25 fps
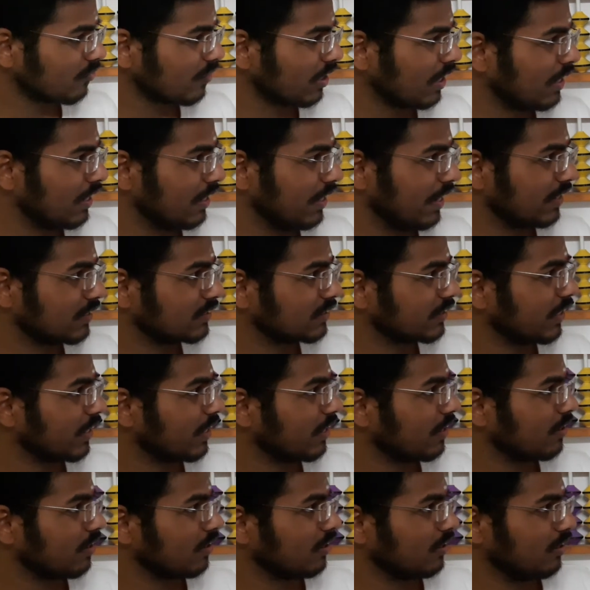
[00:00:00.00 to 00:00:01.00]
let's
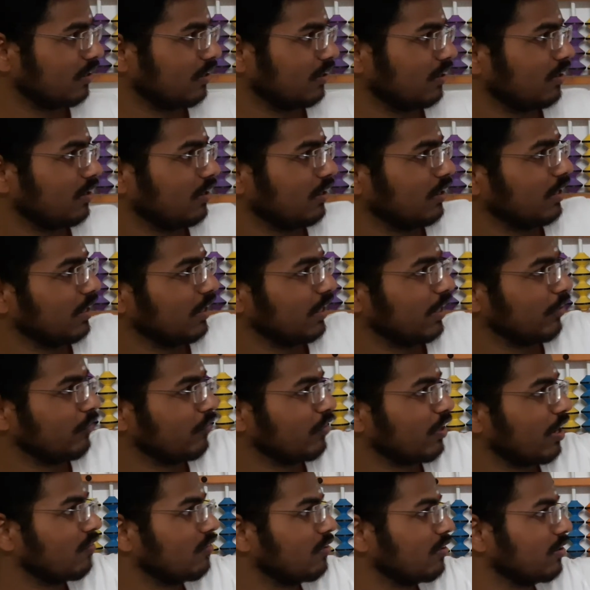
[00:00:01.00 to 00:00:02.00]
say if you
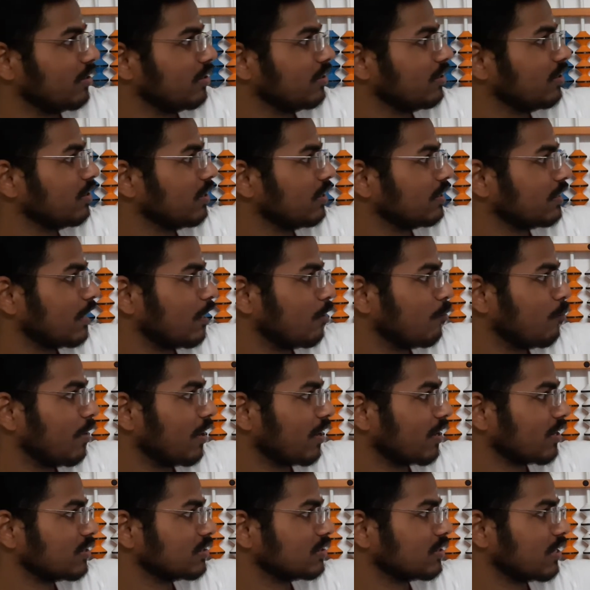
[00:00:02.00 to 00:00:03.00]
have learned the
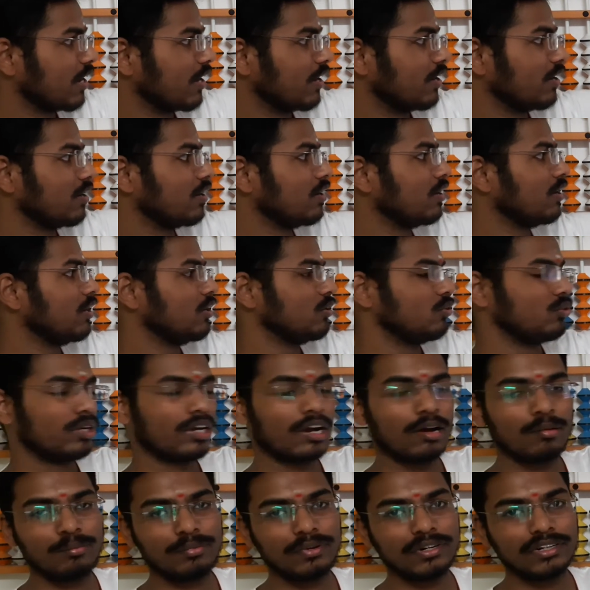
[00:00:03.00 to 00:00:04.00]
abacus and you
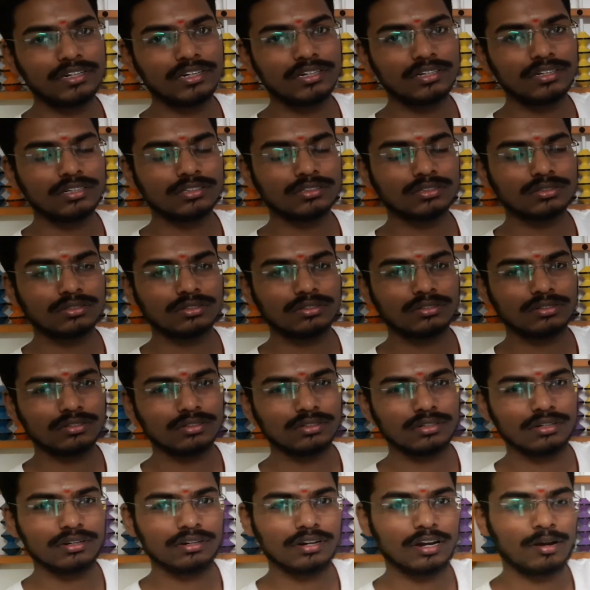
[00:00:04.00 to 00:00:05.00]
completed this
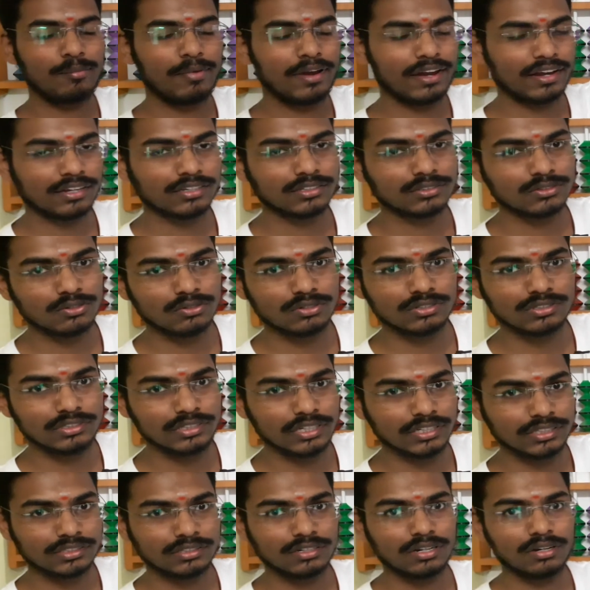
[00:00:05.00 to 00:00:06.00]
abacus course
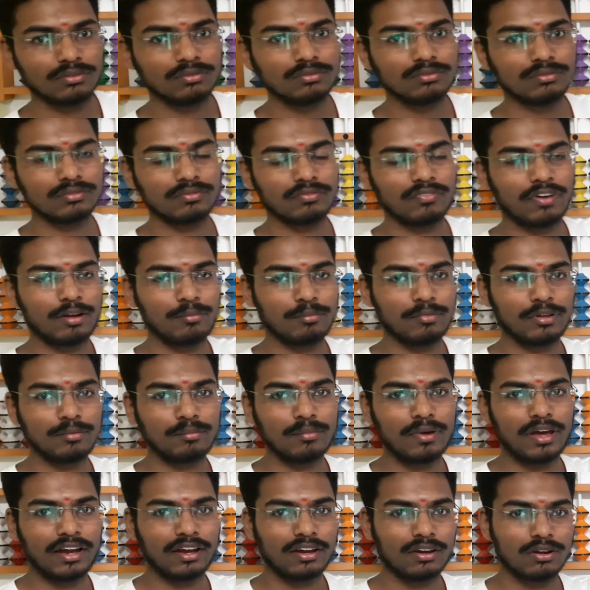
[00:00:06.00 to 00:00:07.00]
just now, 1 month
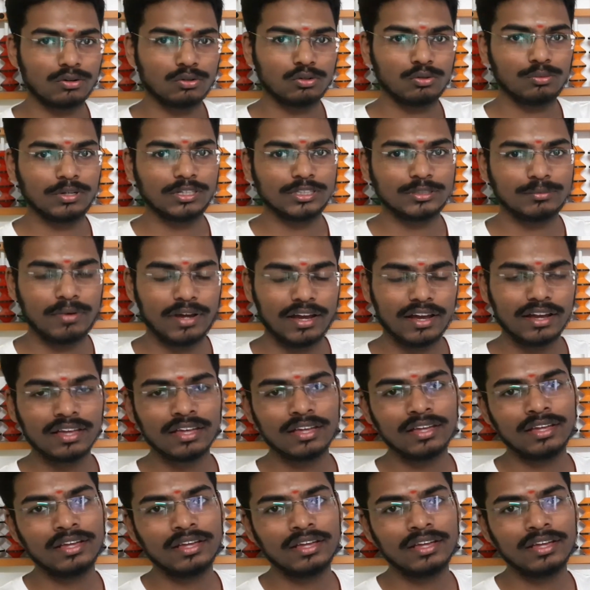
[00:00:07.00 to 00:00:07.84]
back or 2 months back,